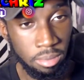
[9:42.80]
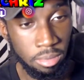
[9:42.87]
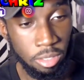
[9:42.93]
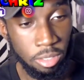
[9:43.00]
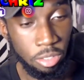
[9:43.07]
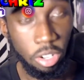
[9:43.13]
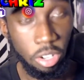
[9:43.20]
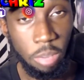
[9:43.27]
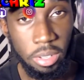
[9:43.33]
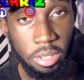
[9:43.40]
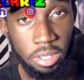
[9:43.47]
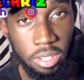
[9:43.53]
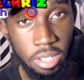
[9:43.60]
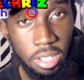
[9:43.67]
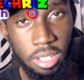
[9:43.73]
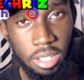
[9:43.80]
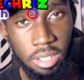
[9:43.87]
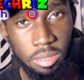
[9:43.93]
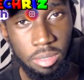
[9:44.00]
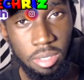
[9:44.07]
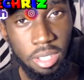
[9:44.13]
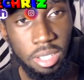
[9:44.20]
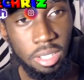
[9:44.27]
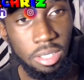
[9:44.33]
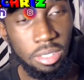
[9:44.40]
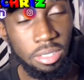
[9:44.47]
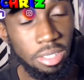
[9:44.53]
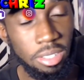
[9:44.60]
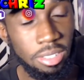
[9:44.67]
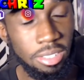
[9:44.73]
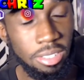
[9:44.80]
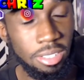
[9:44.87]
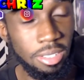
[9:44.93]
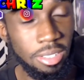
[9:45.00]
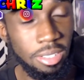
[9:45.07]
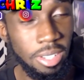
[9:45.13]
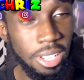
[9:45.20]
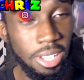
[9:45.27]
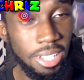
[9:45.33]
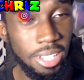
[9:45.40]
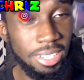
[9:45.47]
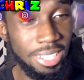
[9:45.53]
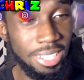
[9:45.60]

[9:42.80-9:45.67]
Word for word: Dropping dimes. Nigga, shut your ass up.